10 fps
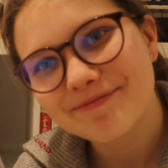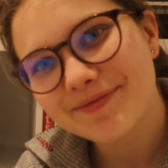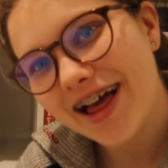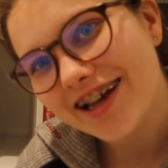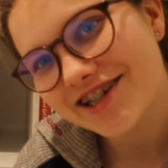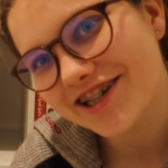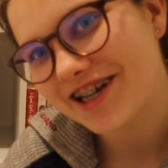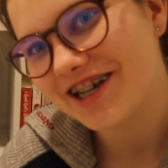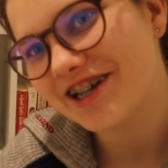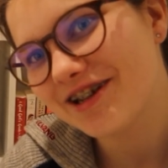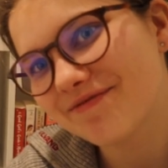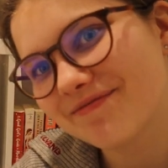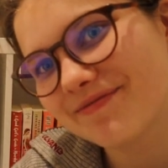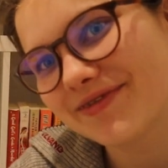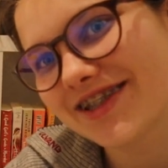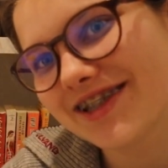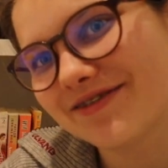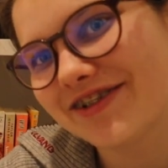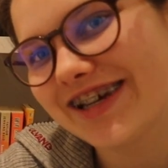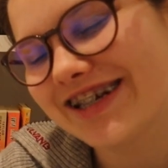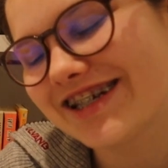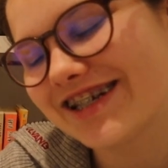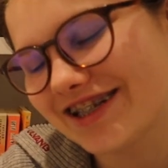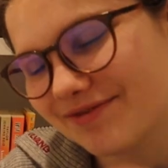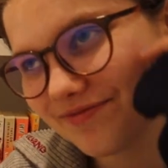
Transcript: Black Sheep, which is